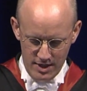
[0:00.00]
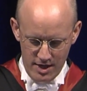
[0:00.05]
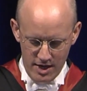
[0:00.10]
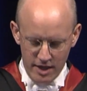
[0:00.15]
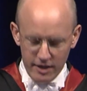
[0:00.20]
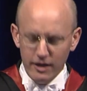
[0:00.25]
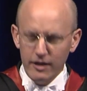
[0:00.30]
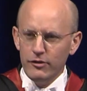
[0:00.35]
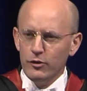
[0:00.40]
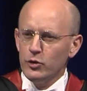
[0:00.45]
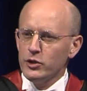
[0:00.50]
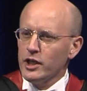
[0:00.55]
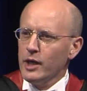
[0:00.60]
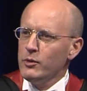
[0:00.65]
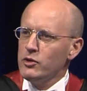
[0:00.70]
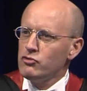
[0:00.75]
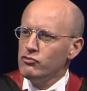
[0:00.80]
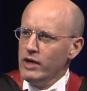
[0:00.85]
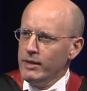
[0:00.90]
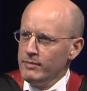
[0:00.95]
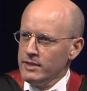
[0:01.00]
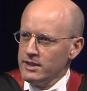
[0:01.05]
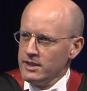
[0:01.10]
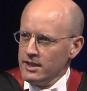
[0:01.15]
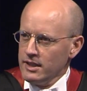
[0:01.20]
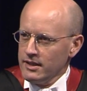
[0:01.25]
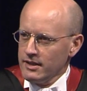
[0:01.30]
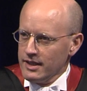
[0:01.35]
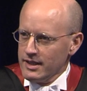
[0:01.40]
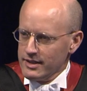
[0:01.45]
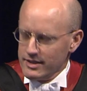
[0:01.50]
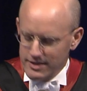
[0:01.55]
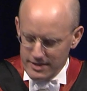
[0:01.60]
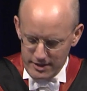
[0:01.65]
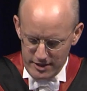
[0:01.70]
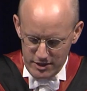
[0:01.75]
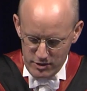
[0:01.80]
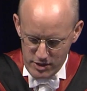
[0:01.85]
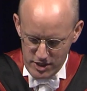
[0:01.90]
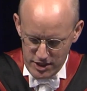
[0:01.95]
and I thought I would remedy that
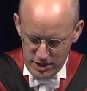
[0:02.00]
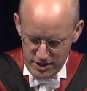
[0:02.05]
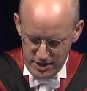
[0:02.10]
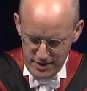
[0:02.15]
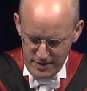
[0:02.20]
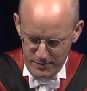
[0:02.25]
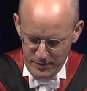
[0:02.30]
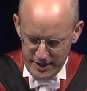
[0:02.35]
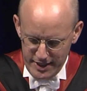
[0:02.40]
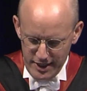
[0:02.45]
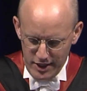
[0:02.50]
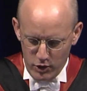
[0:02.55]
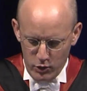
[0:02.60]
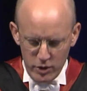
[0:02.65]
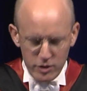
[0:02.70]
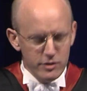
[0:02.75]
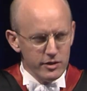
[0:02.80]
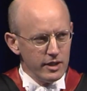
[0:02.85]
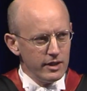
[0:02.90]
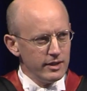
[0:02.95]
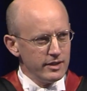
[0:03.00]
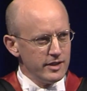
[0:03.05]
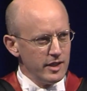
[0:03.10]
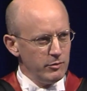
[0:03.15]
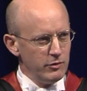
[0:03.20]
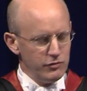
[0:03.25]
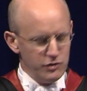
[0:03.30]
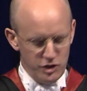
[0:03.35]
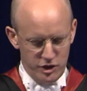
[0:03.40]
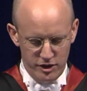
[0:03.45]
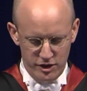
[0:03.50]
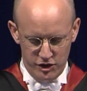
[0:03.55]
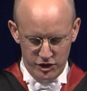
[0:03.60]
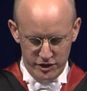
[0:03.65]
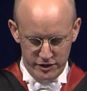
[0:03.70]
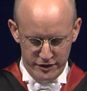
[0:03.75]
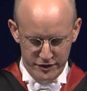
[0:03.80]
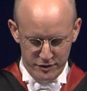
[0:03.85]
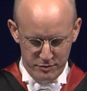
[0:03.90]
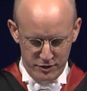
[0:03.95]
situation by quoting some of
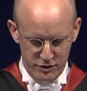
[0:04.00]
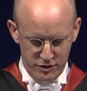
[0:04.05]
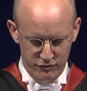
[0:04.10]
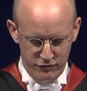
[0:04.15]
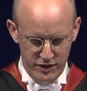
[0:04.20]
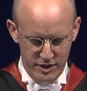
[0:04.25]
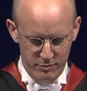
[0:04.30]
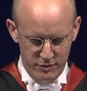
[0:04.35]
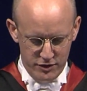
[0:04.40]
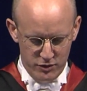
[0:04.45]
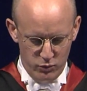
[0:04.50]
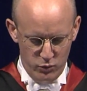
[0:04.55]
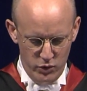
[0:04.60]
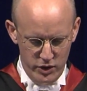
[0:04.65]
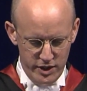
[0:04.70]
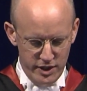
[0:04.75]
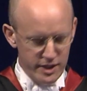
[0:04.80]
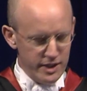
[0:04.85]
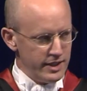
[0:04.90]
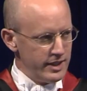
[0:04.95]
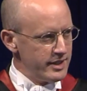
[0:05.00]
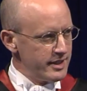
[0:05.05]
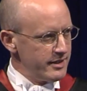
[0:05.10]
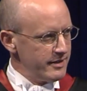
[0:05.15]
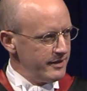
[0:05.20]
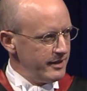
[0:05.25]
Churchill's most famous words.